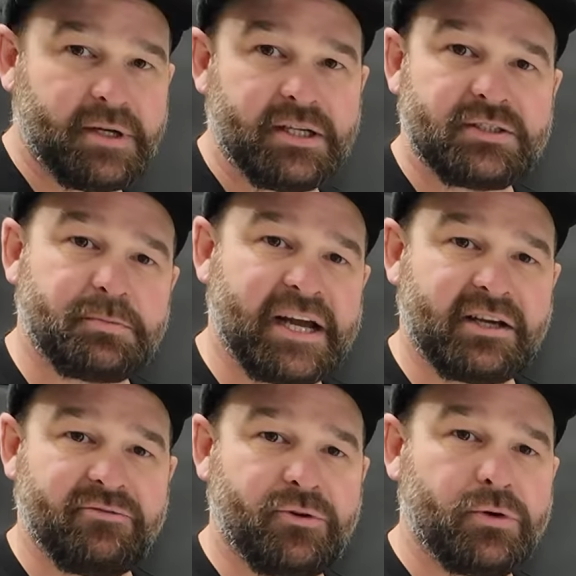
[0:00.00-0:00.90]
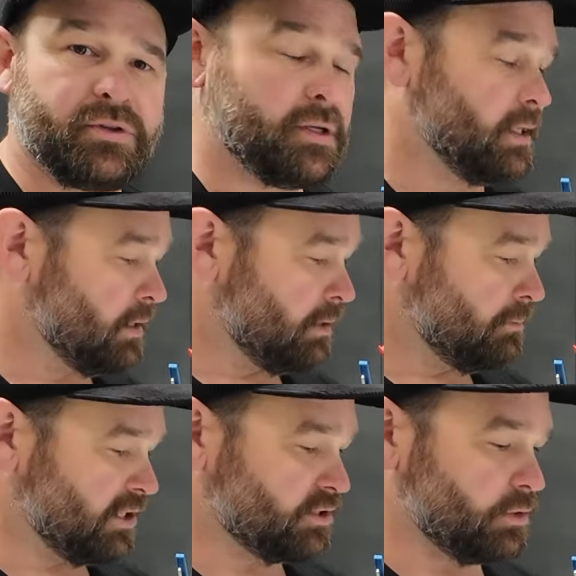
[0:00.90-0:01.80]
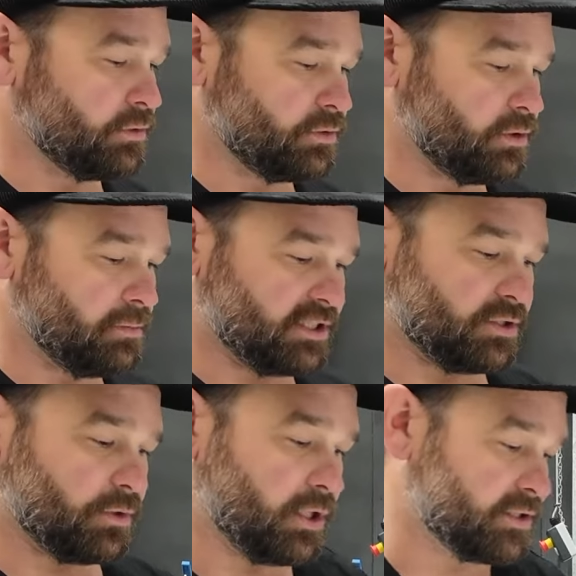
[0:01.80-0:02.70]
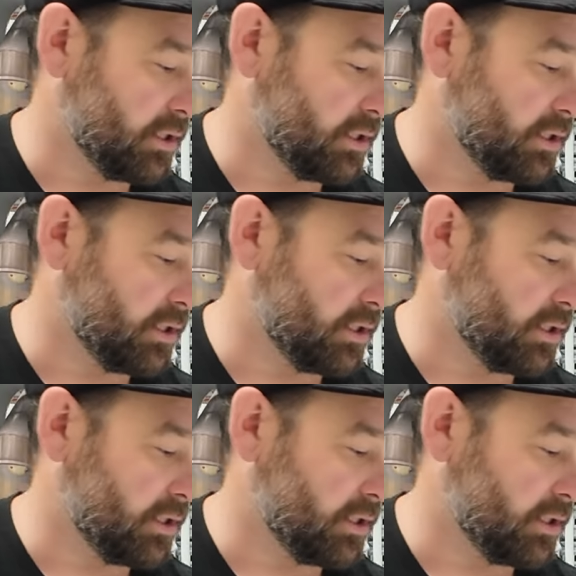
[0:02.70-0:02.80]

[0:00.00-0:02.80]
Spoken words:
minutes, back and forth. Mix it all through, mix the rice